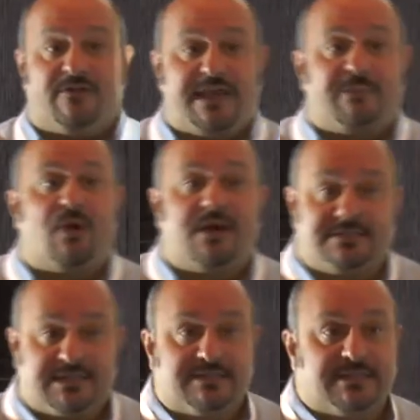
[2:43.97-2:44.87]
and that
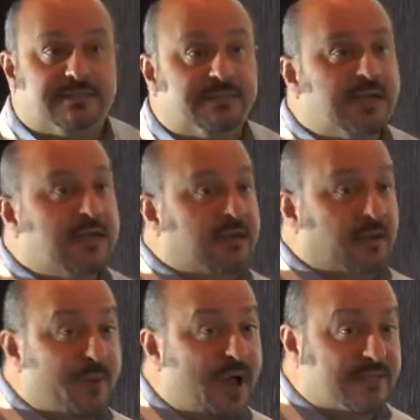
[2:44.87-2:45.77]
process is
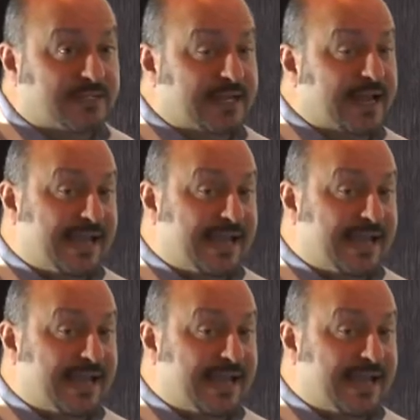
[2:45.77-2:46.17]
compositing.